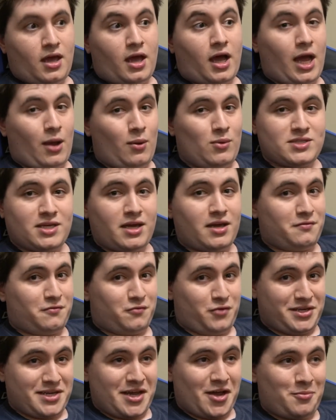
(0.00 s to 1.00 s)
I was kind of
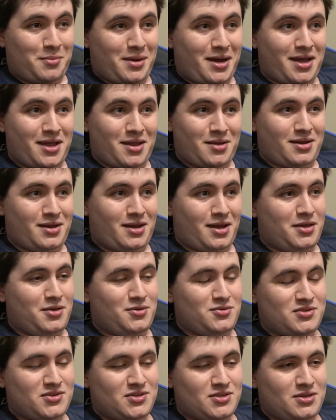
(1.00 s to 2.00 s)
freaked out by it. I
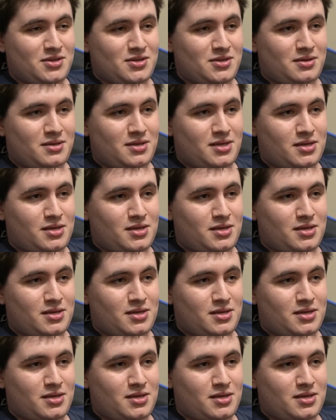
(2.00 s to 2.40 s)
used to